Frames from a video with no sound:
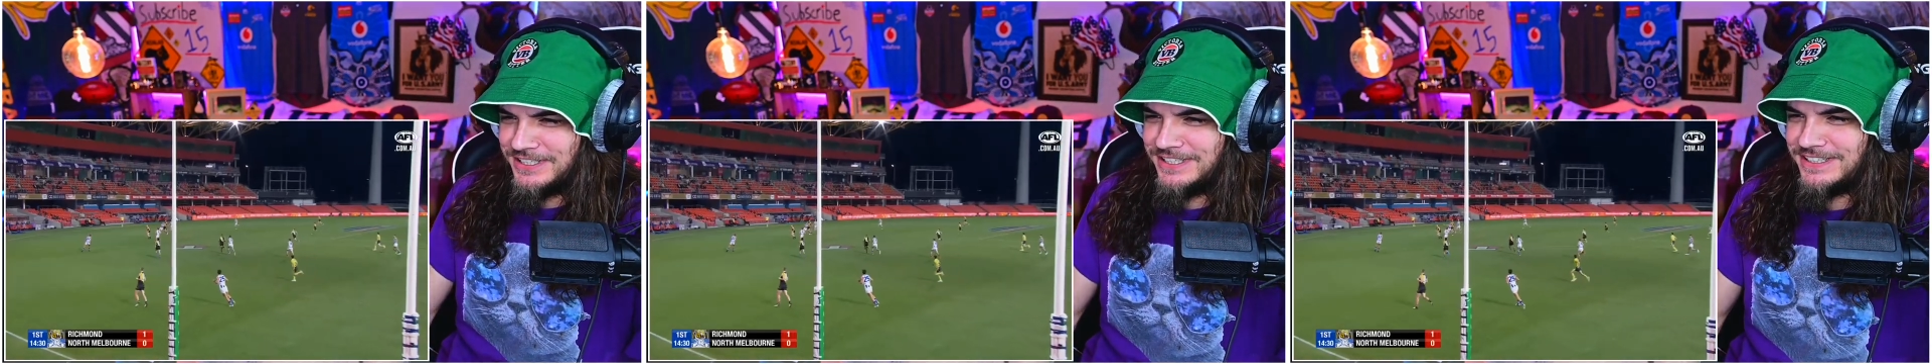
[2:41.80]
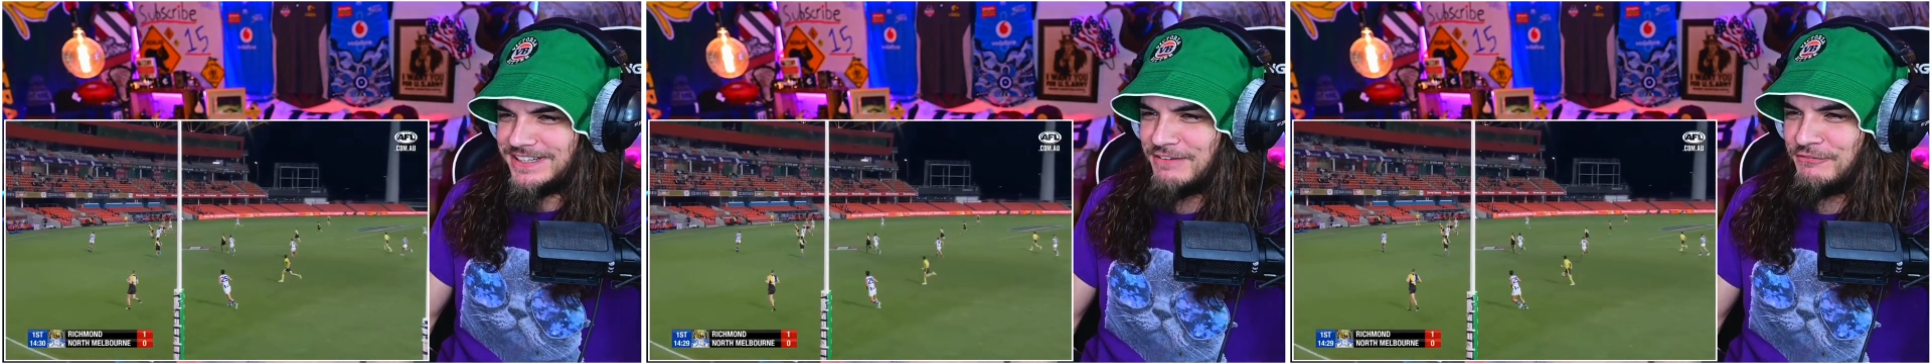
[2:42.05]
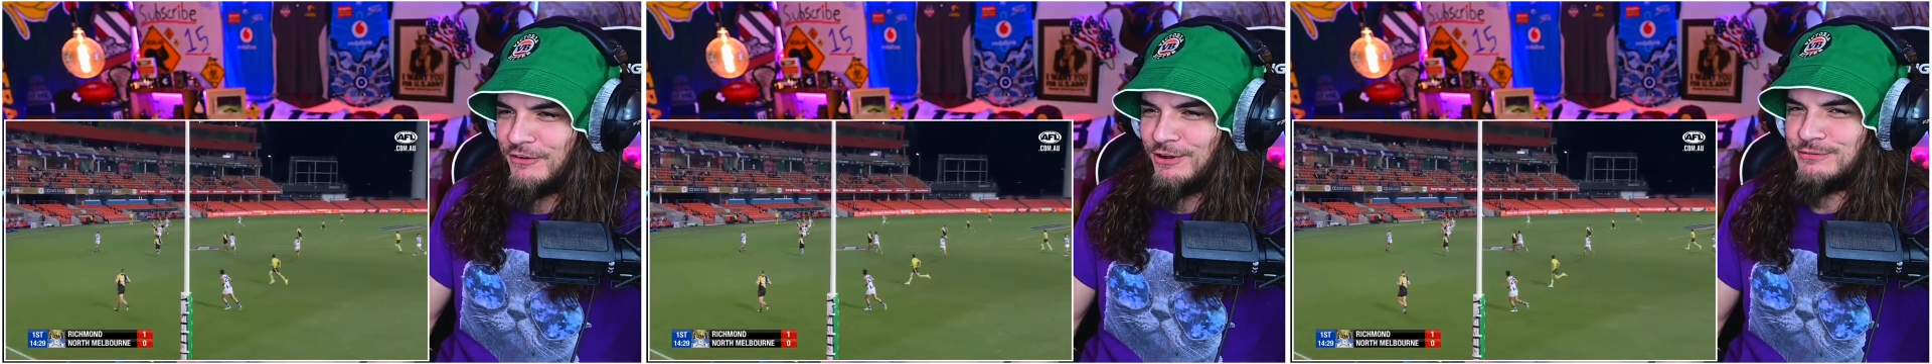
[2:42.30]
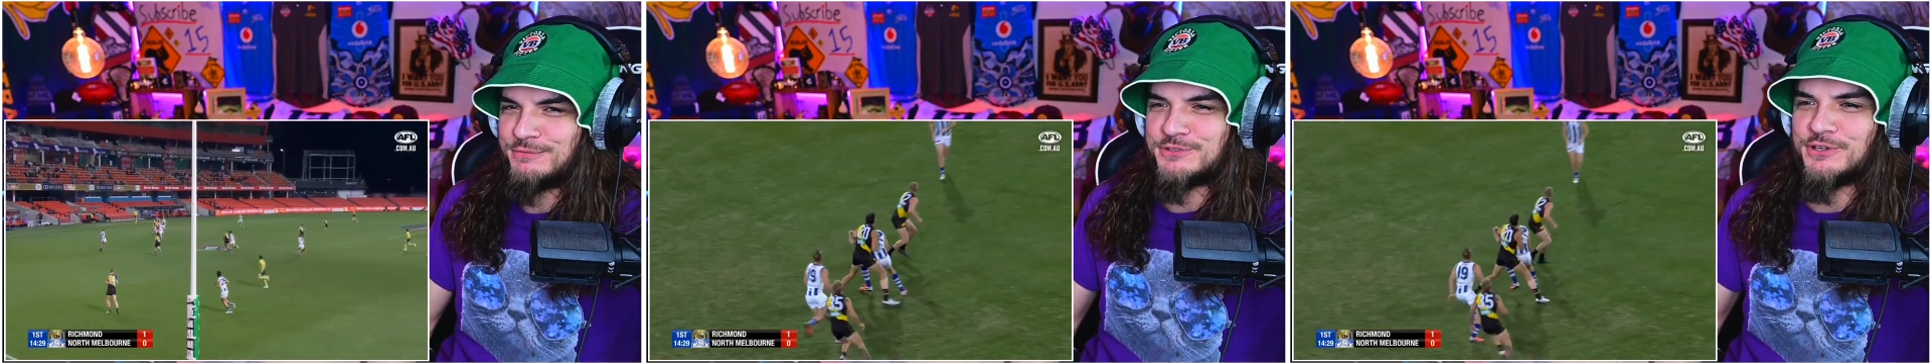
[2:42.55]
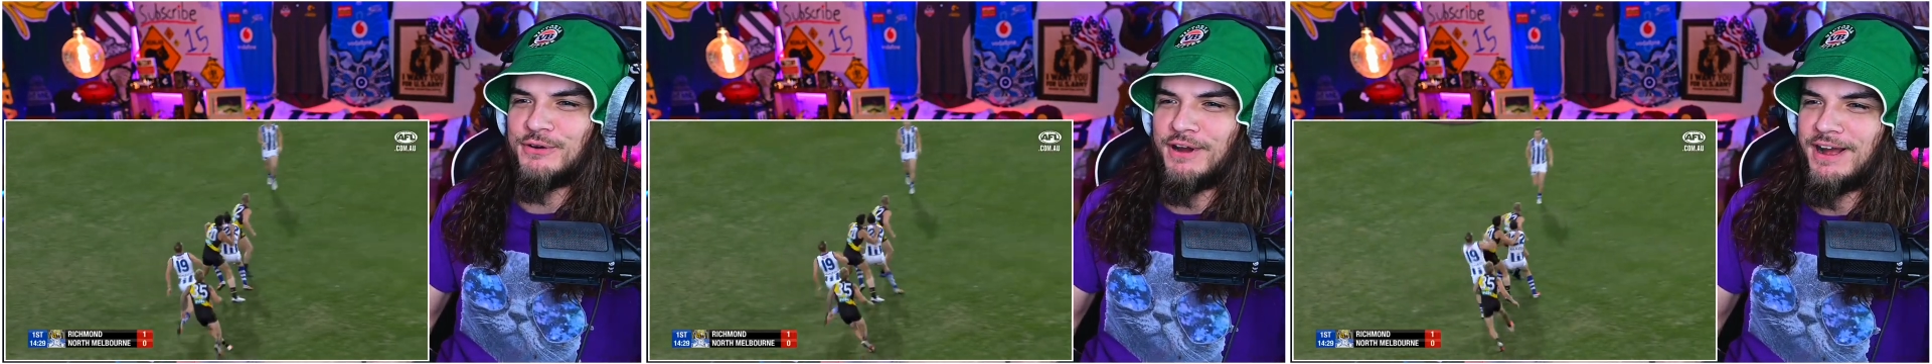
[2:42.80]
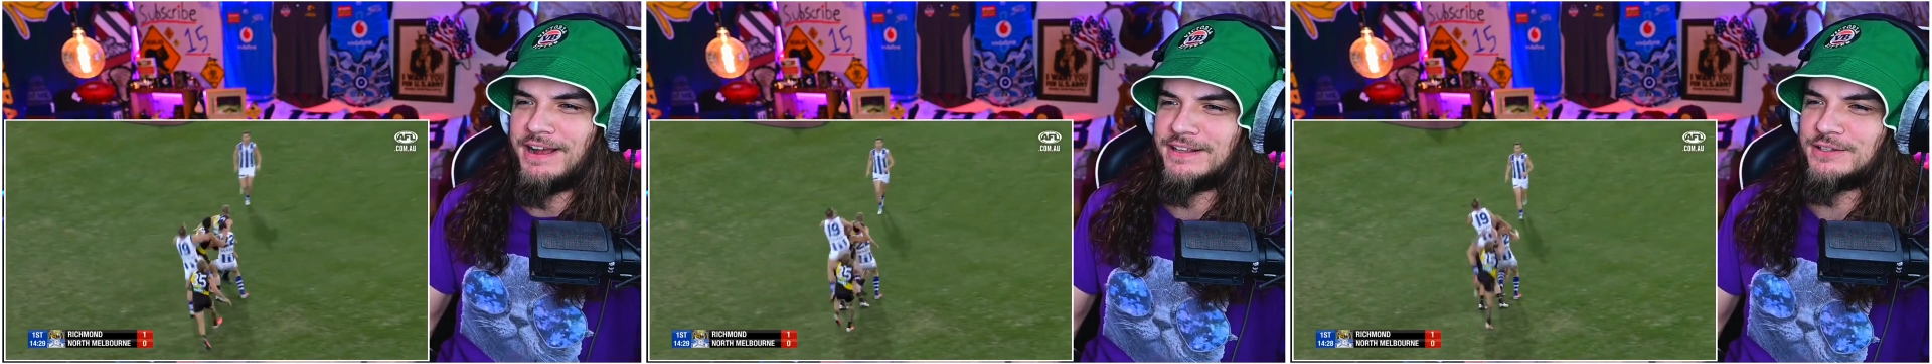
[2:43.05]
They fall from so
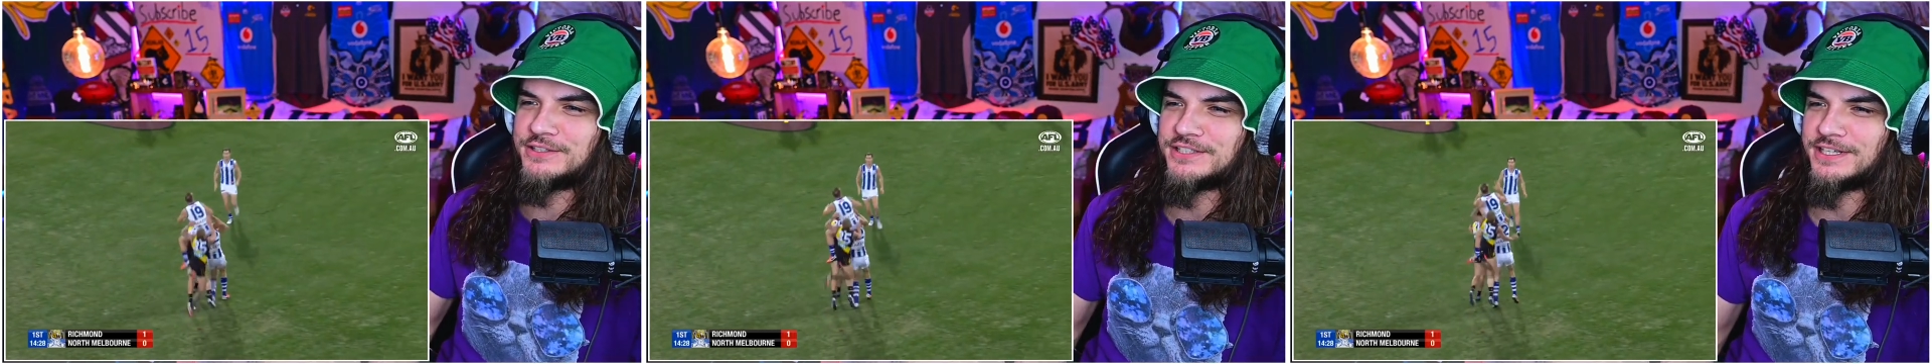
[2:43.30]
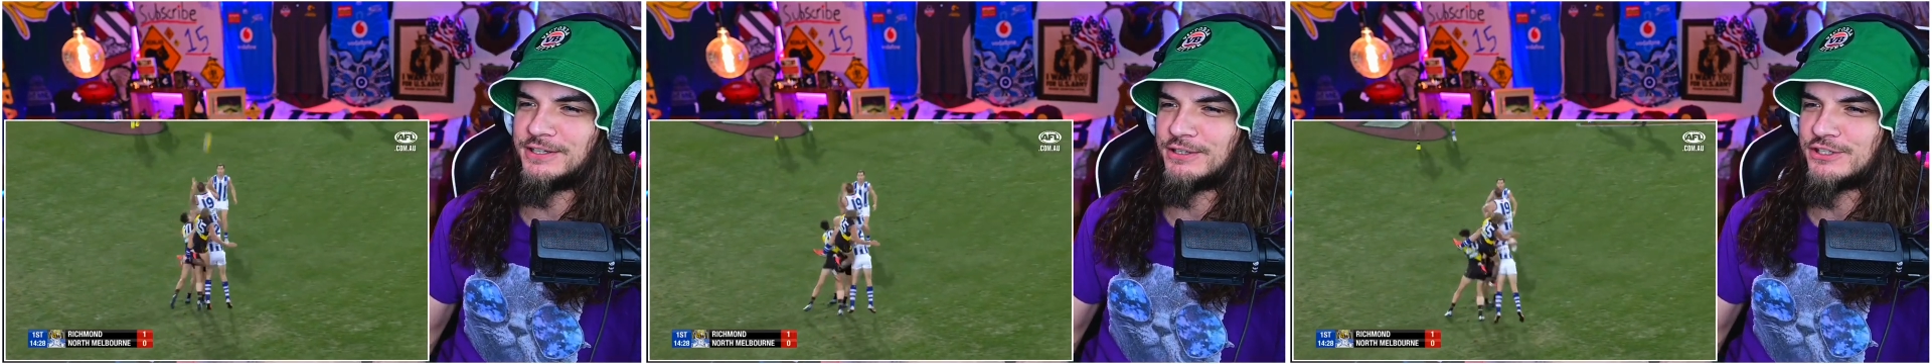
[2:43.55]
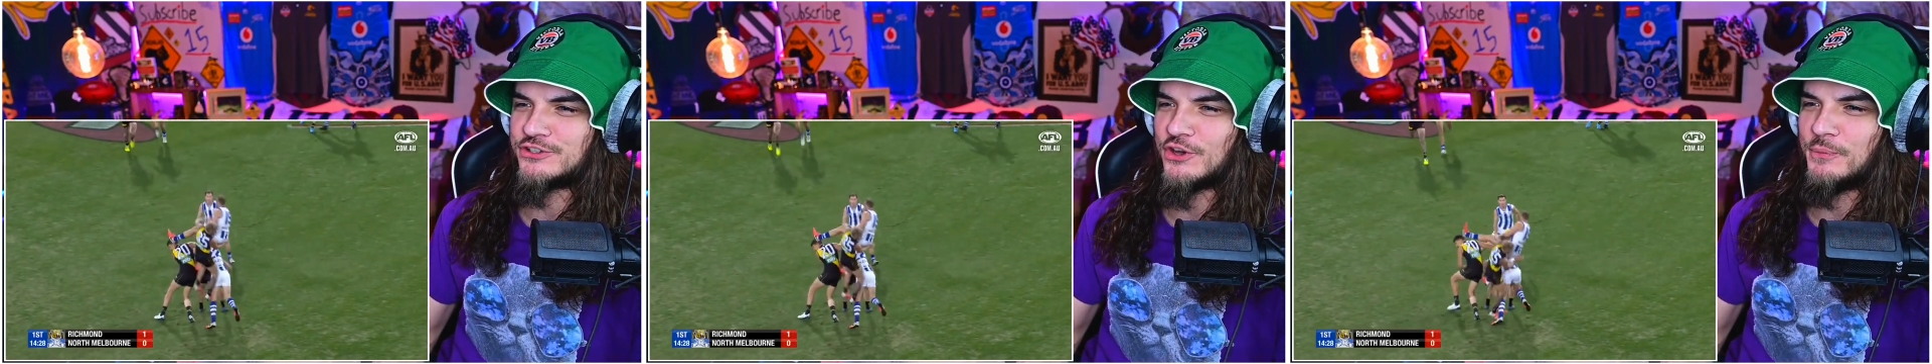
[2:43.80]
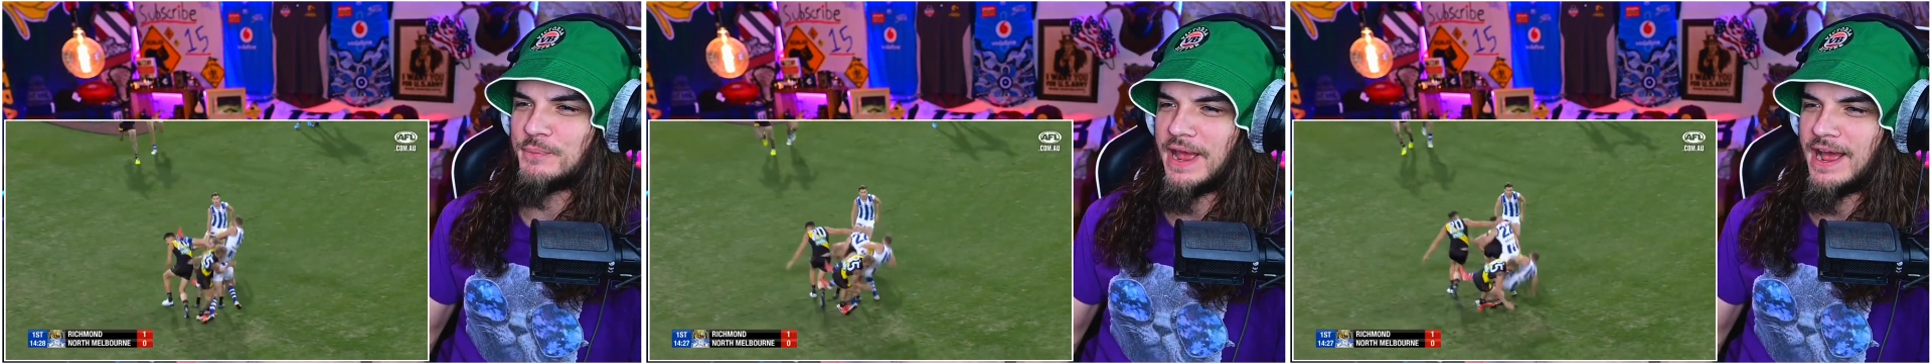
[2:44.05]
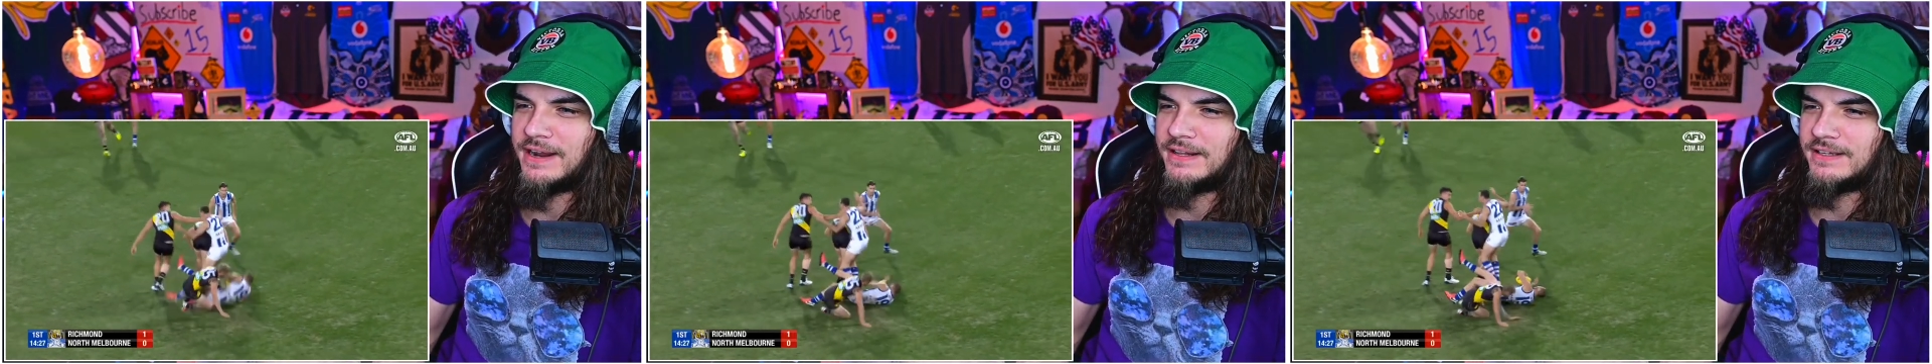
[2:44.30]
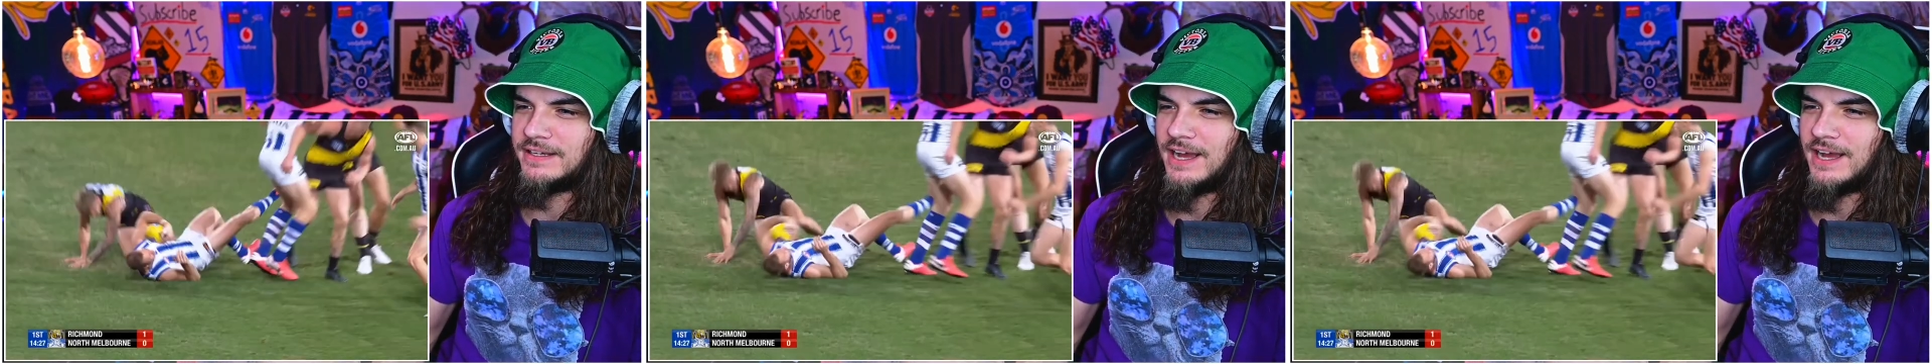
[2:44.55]
high, it looks like it hurts so bad.